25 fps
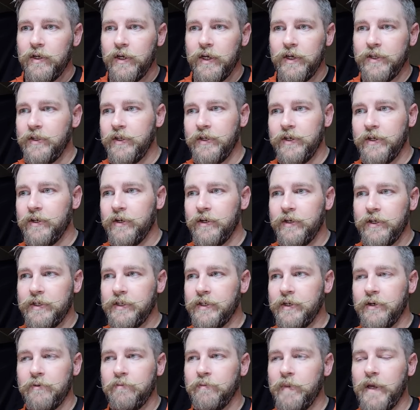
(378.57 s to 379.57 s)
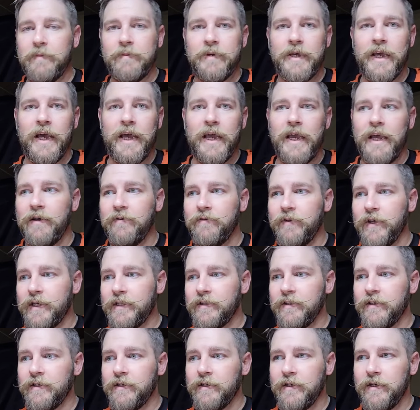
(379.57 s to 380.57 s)
And then, a, you know, maybe I have
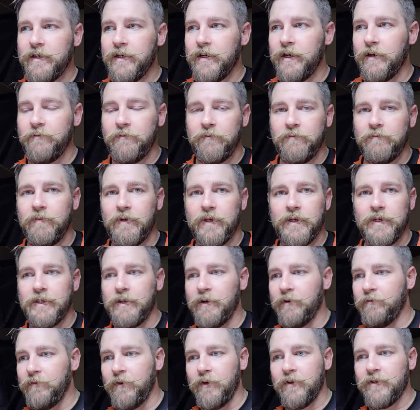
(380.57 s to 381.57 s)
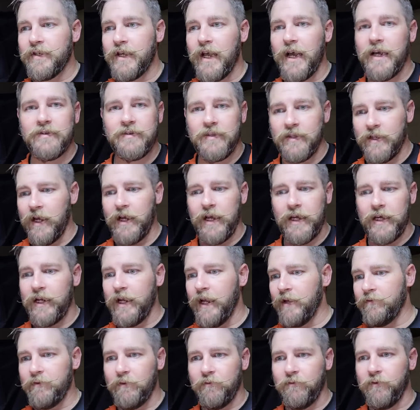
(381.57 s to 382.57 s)
like the, a, uh, you know, full size and I got to
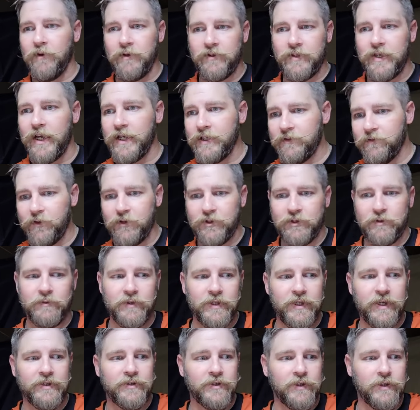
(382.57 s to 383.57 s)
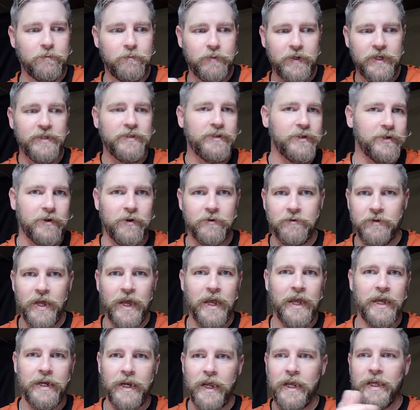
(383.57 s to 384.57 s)
have the full size version with this or the
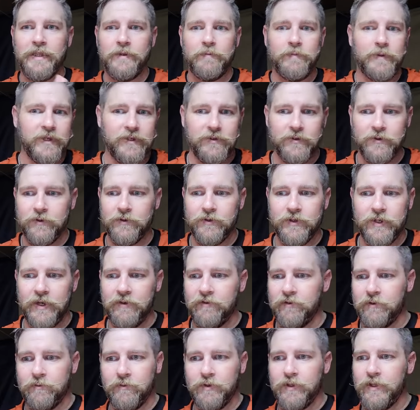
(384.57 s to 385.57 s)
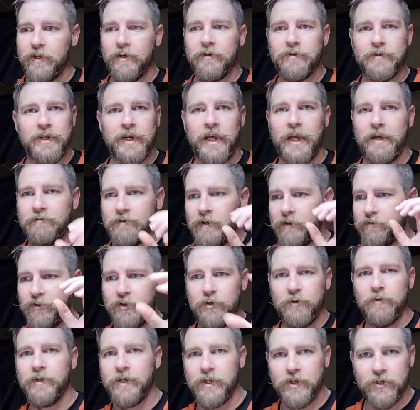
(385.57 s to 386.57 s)
P09 and the P07 with those. And I have to have
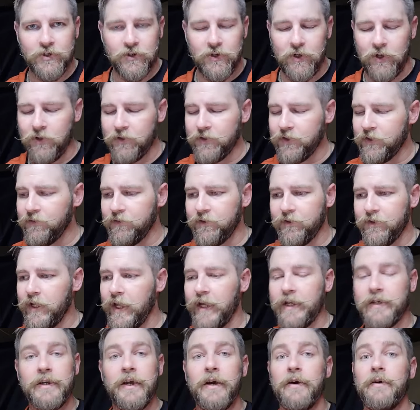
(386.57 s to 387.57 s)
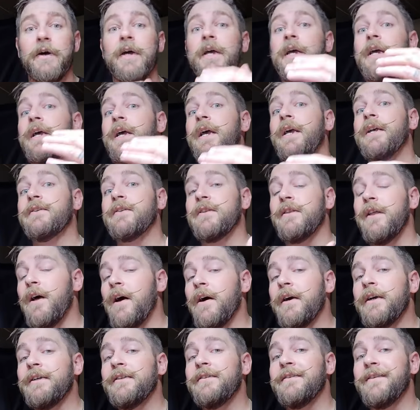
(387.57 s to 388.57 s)
two additional holster for that. No, as
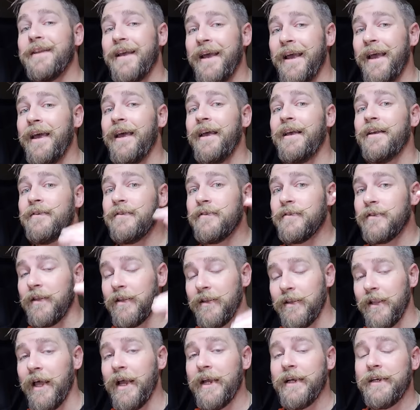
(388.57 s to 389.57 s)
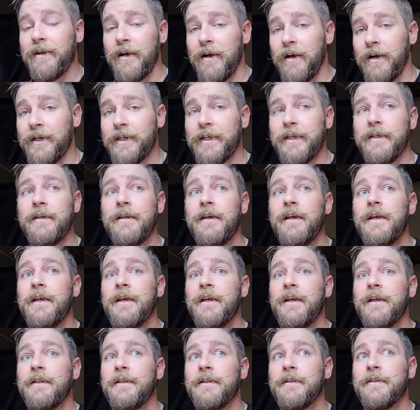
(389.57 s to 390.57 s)
long as it has the light on it,
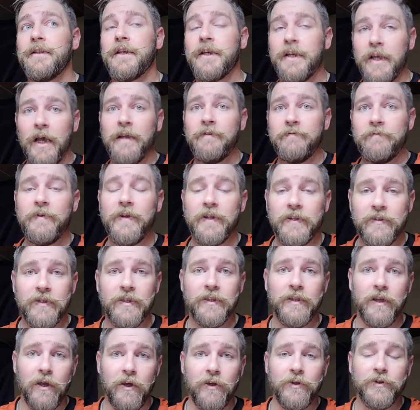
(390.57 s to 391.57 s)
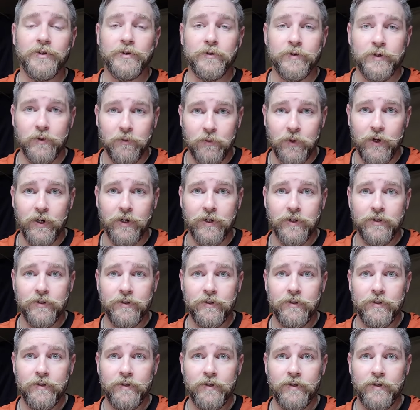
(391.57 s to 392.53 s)
the gun fits in the holster and it works.